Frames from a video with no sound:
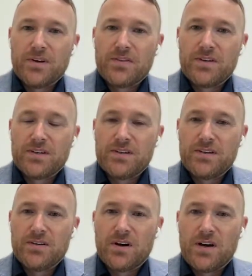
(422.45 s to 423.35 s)
I think,
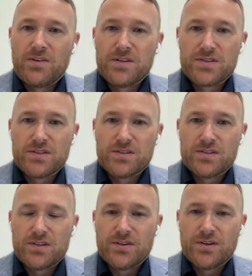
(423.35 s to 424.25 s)
obviously the
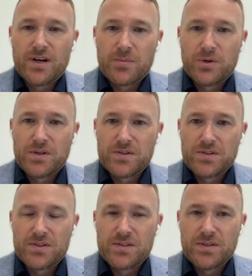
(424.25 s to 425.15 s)
security
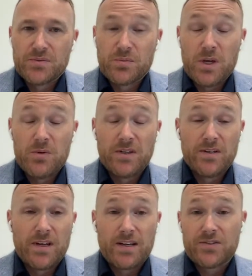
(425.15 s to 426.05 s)
operations teams may be
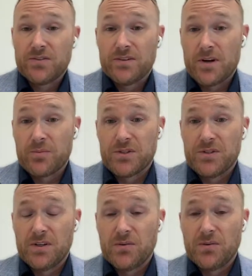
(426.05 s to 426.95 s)
actually an
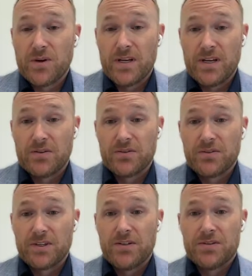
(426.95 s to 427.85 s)
opportunity right now to
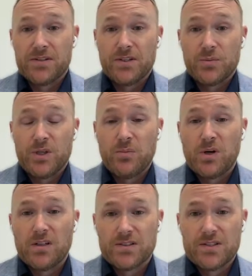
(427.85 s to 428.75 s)
look at your DLP
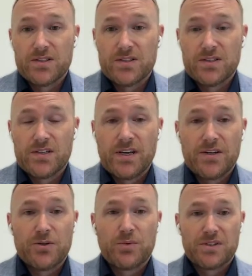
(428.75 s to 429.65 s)
policies to see how
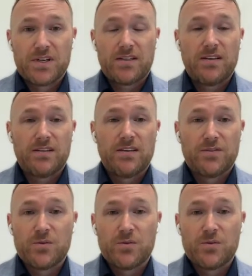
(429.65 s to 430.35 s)
you're protecting the